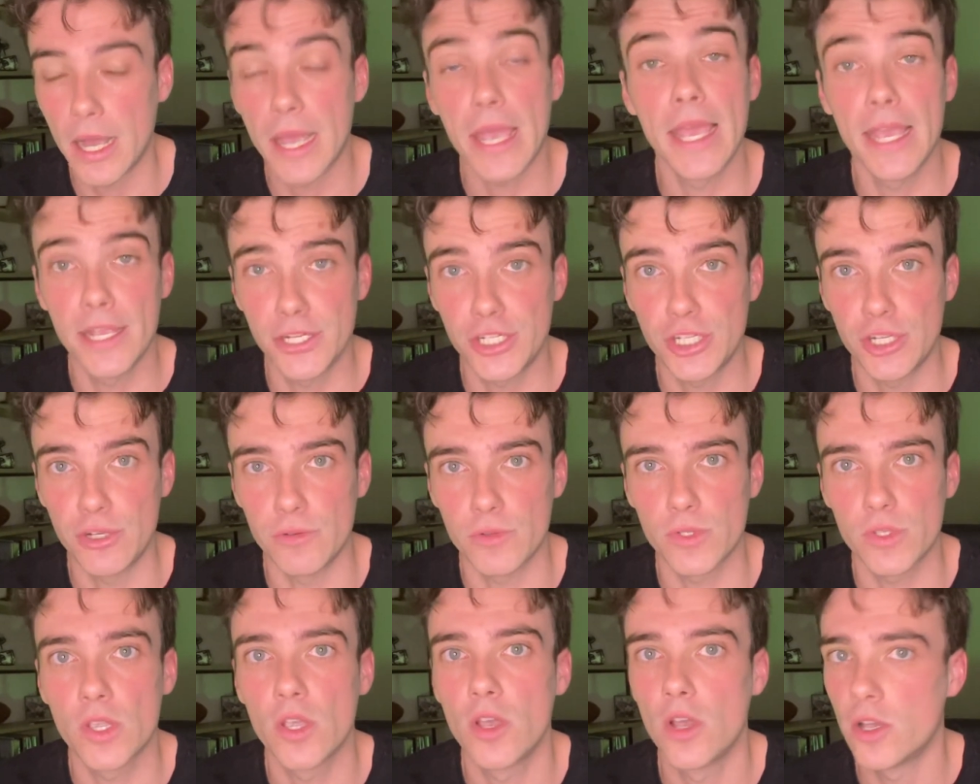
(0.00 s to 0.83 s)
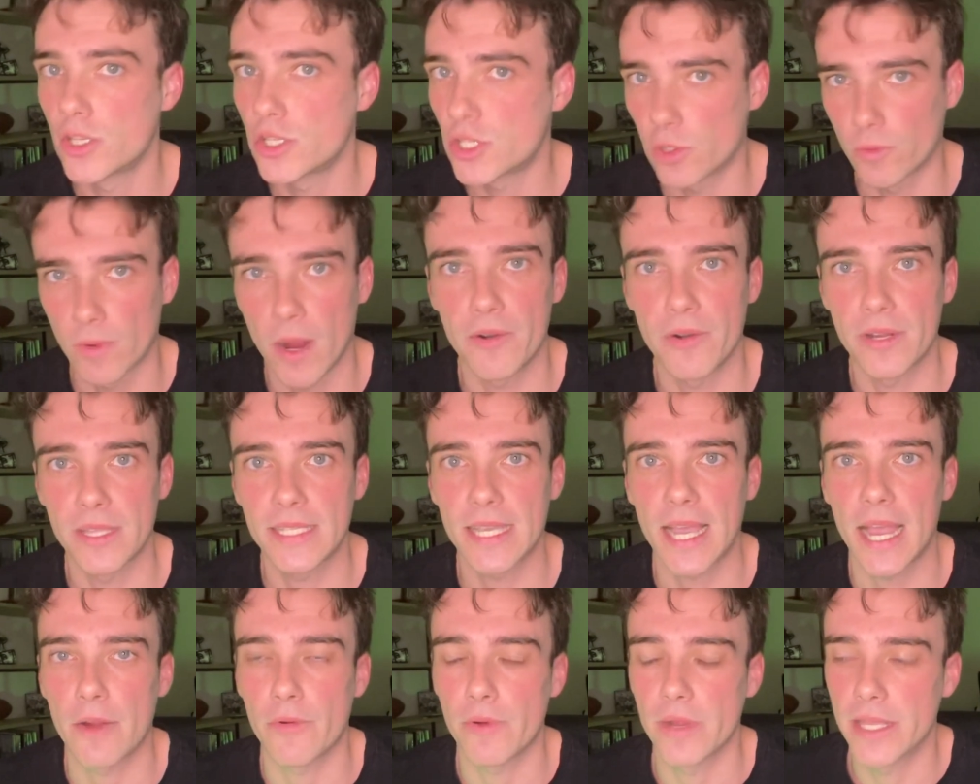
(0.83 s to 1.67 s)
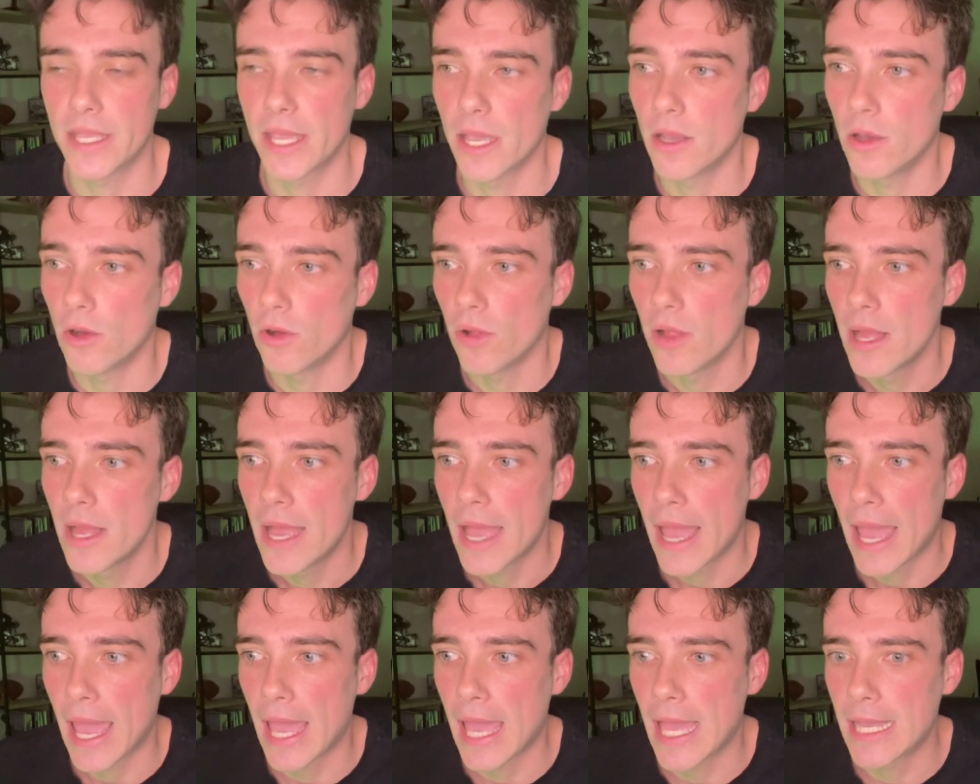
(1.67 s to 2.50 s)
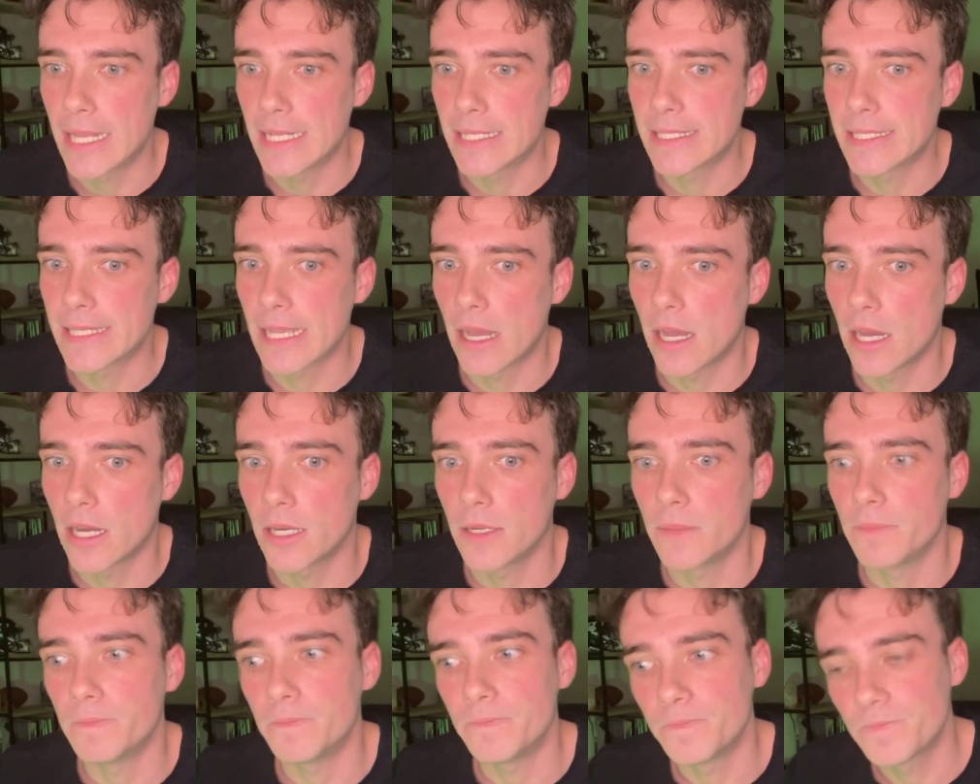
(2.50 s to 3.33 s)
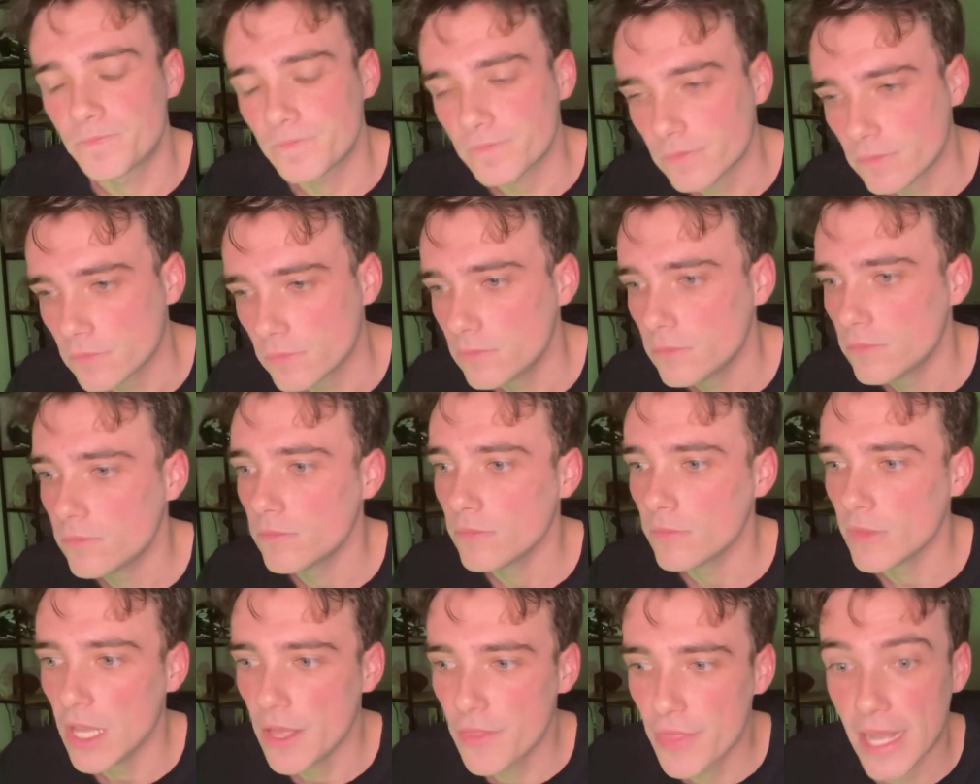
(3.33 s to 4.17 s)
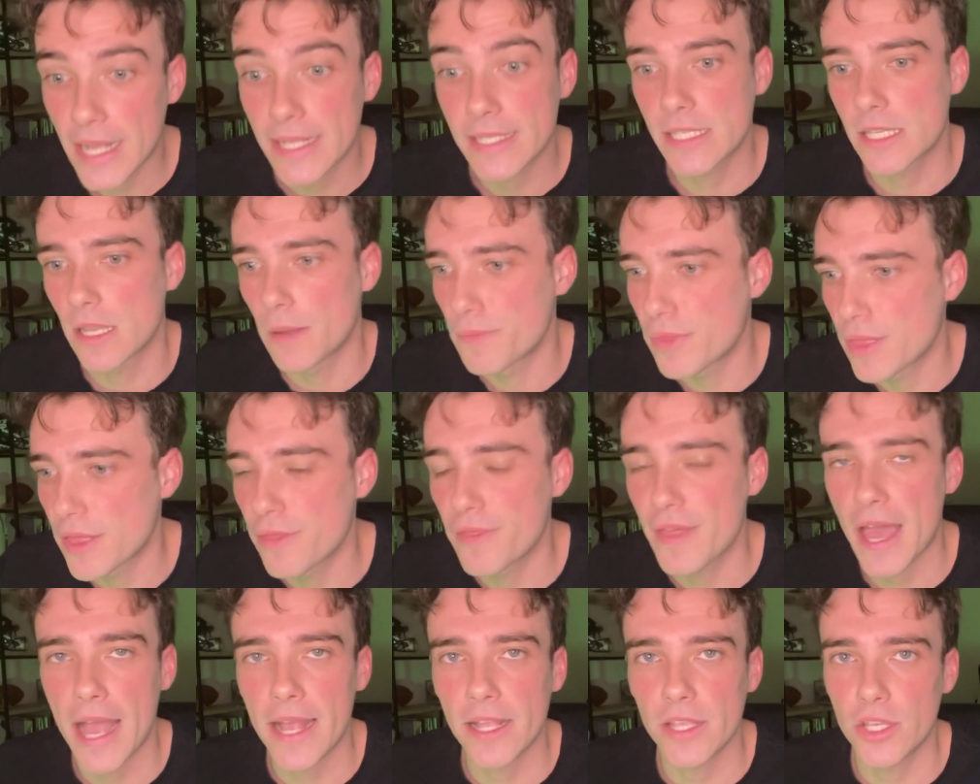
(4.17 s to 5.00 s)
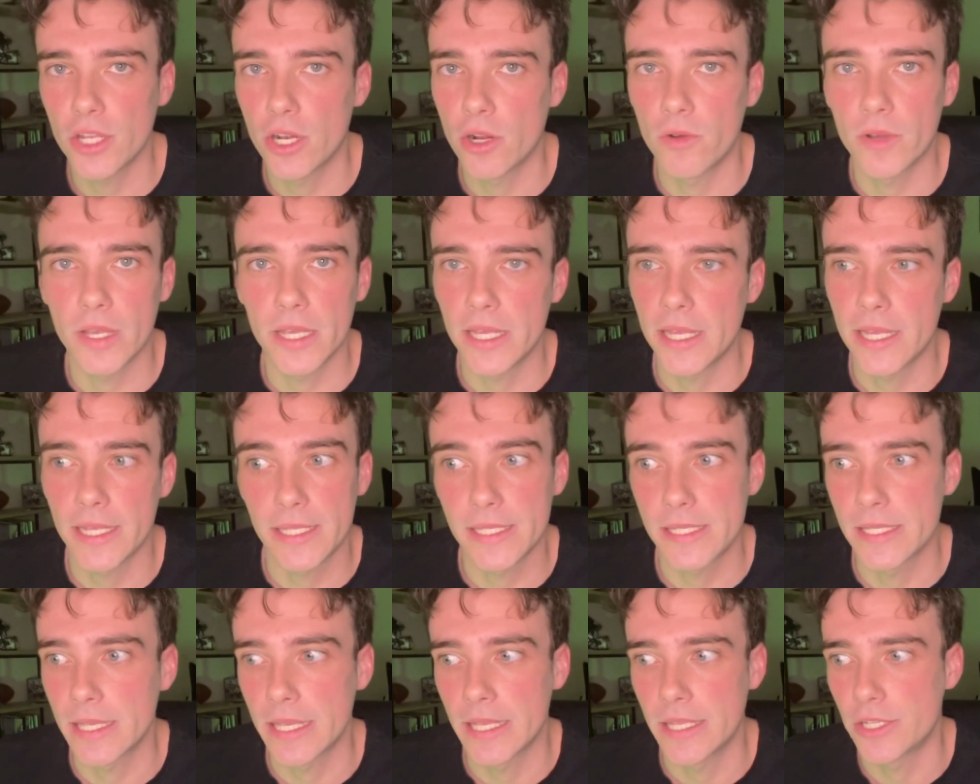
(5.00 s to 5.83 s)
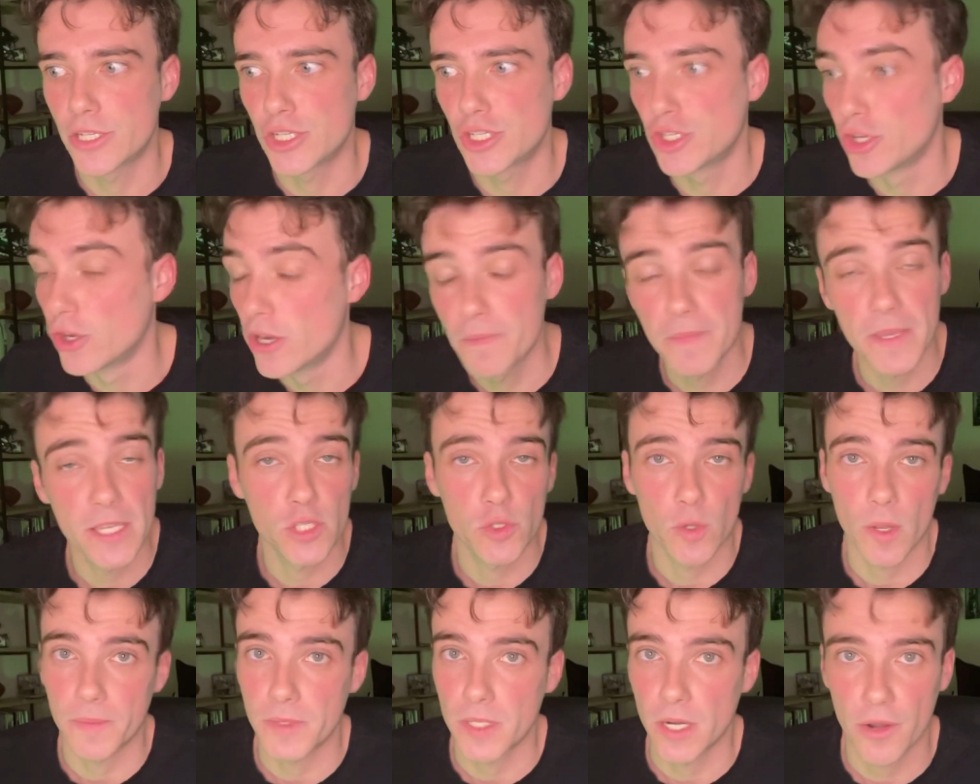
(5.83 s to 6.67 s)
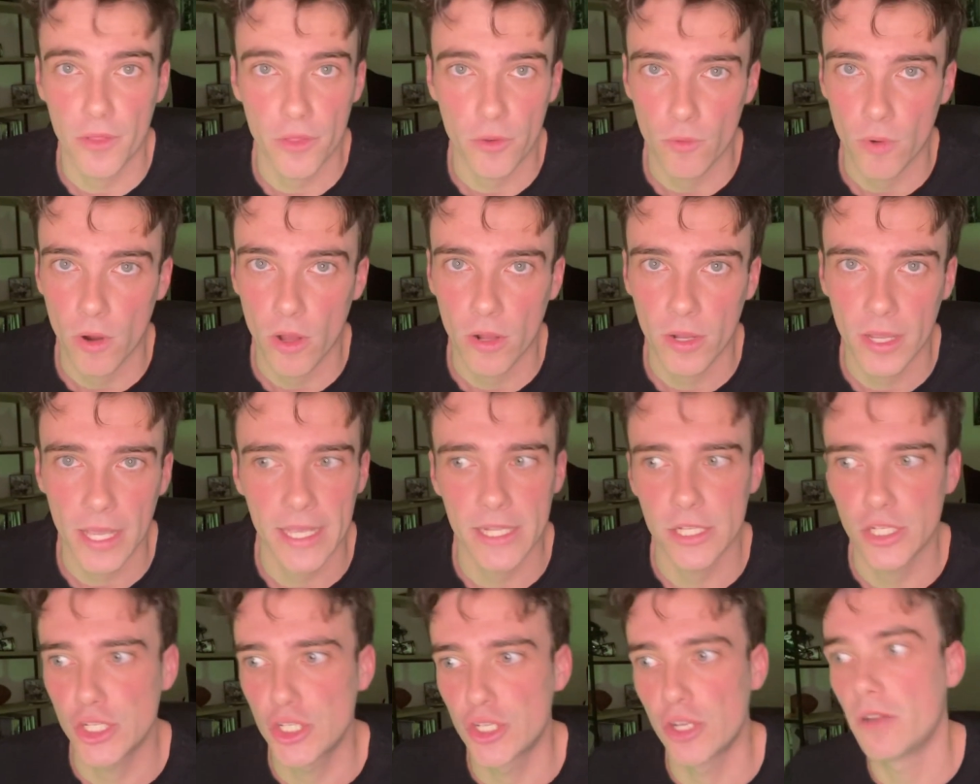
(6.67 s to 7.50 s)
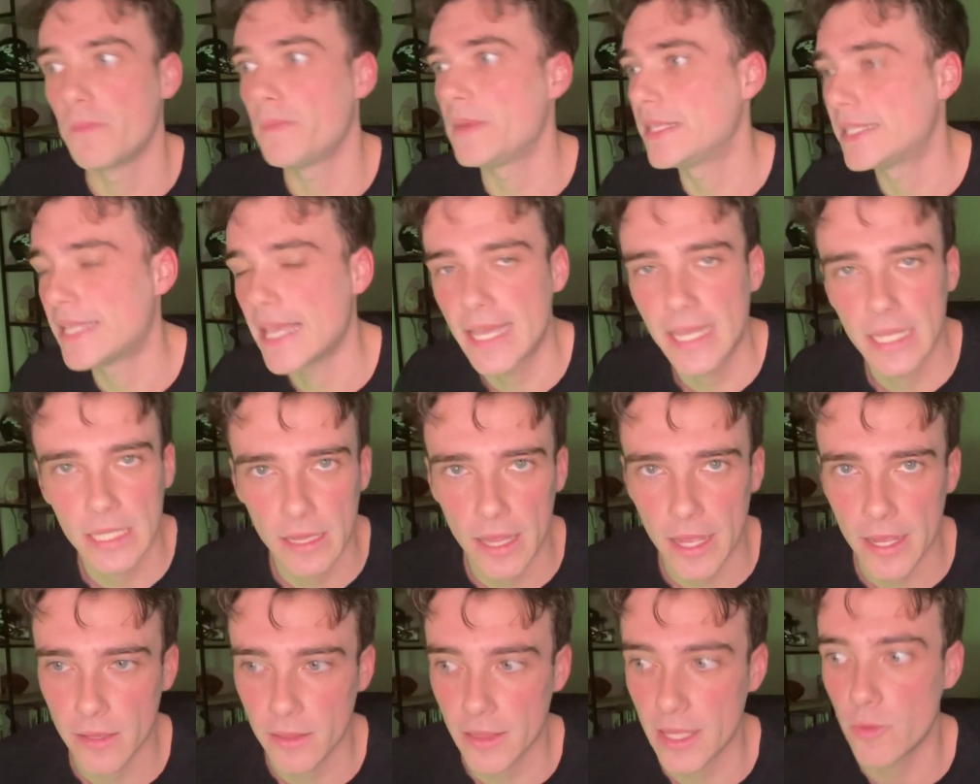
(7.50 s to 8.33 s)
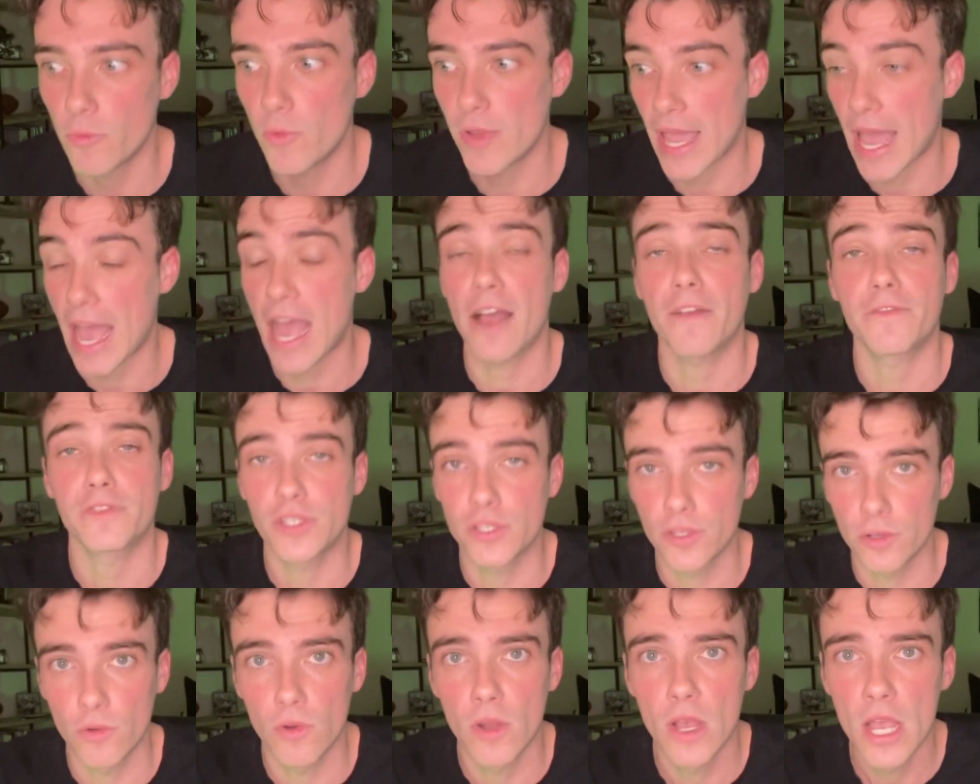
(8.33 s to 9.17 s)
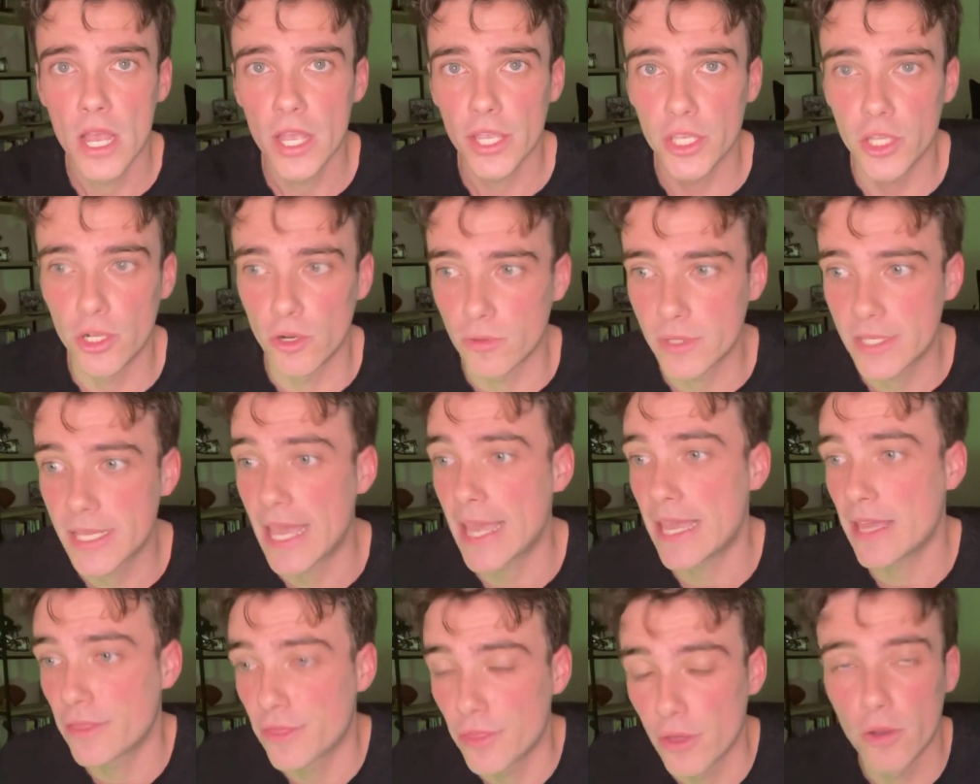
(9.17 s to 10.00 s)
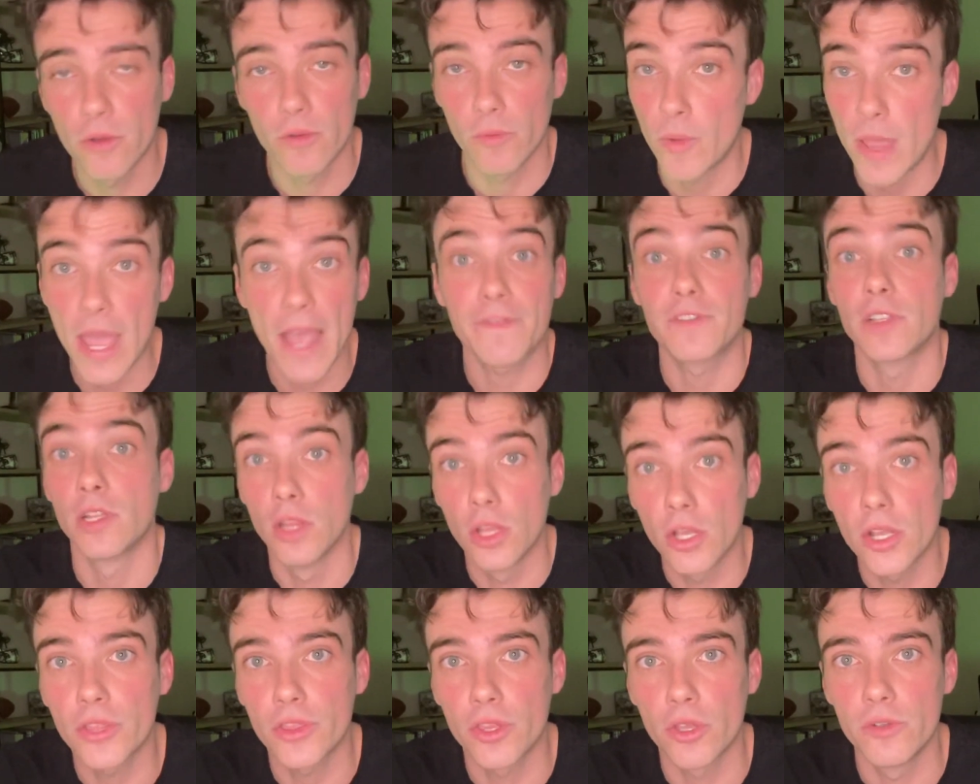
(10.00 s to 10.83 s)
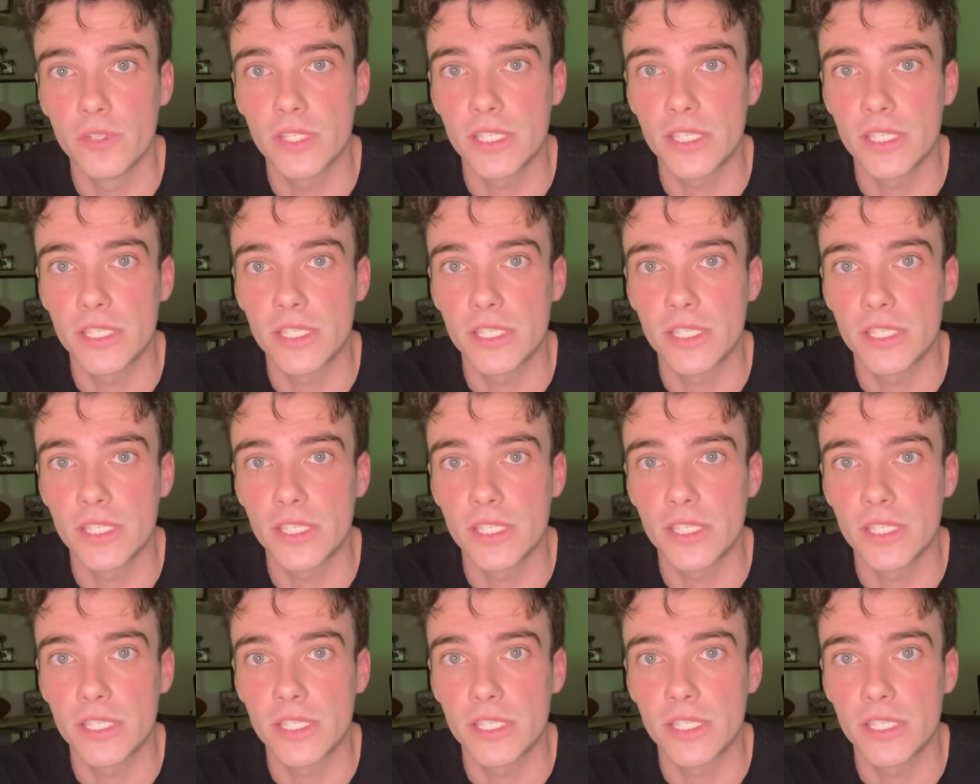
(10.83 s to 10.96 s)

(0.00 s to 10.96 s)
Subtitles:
issues surrounding Tyreek Hill. And that's something that, you know, it shouldn't be swept under the rug. It shouldn't be taken lightly. We have to, you know, we have to look at